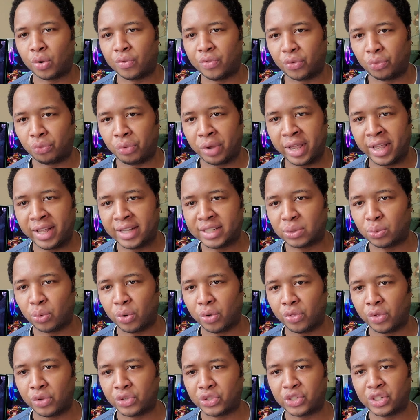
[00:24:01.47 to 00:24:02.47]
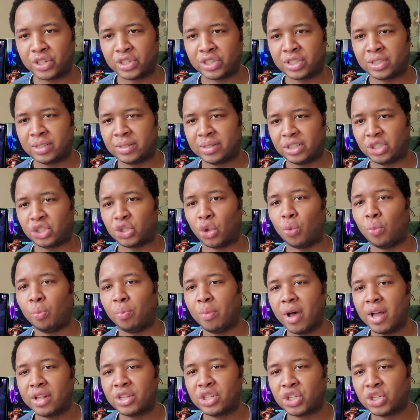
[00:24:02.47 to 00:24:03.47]
the Rings, where there's just so
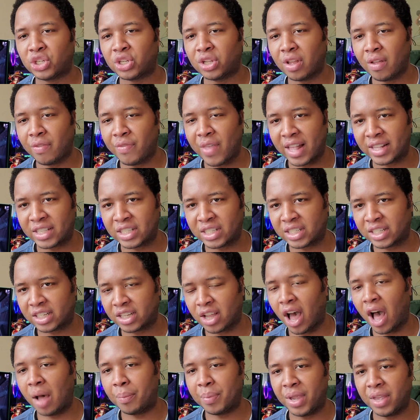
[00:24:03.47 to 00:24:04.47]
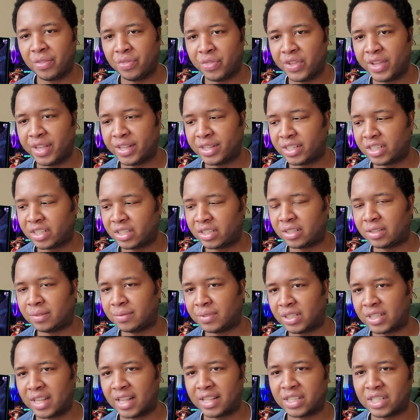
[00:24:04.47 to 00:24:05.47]
much that's copied this
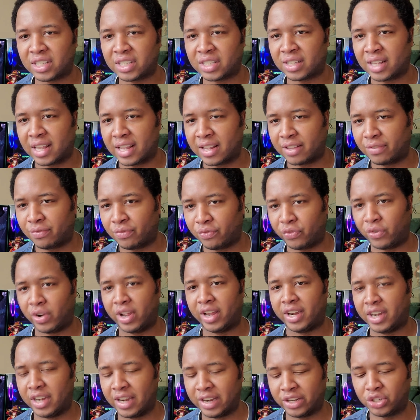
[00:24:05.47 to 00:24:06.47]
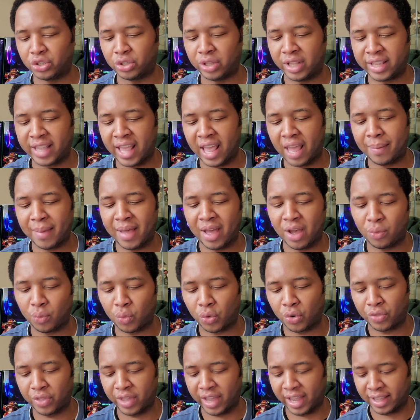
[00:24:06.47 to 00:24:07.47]
since it initially came out, where
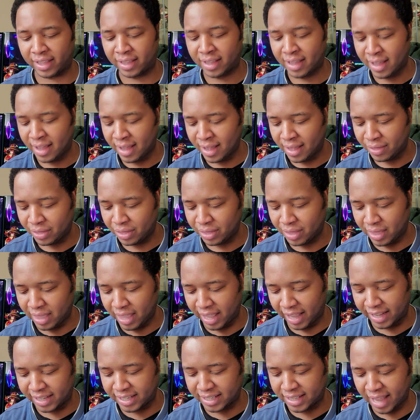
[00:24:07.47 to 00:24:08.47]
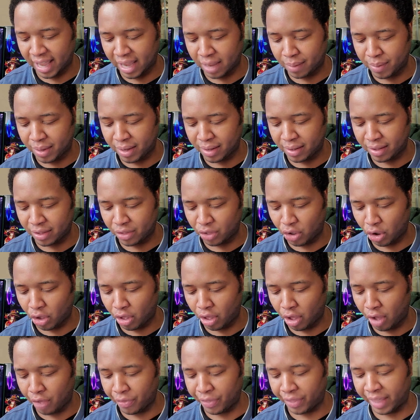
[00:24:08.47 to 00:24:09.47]
like the excitement,
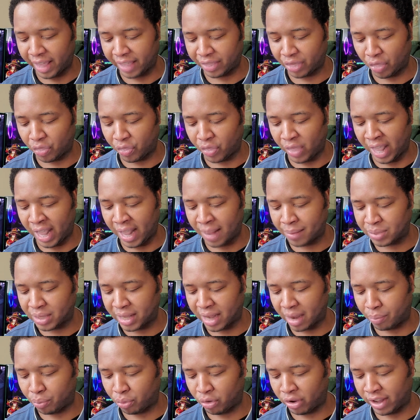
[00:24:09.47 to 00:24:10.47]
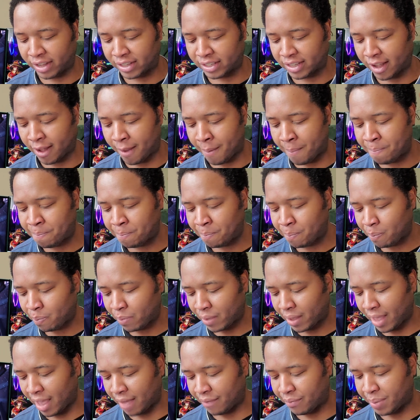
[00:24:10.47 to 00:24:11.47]
all the, like the themes that it brings up
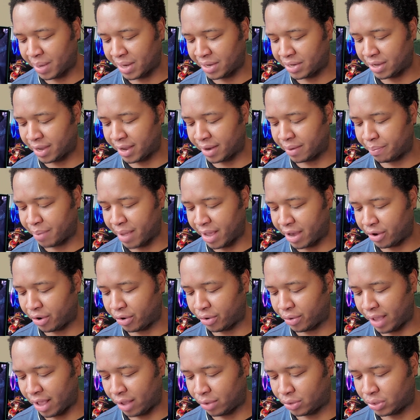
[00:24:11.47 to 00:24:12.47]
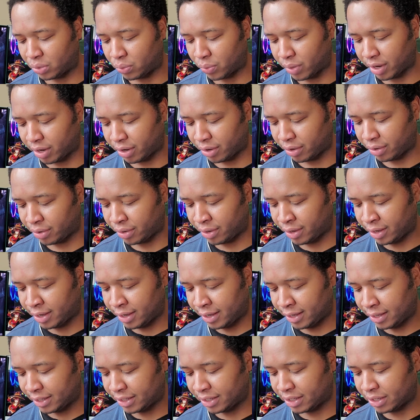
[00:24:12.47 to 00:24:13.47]
have been done better elsewhere.
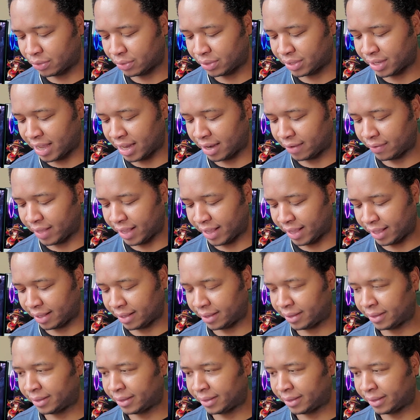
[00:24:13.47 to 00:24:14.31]
So it's kind of like,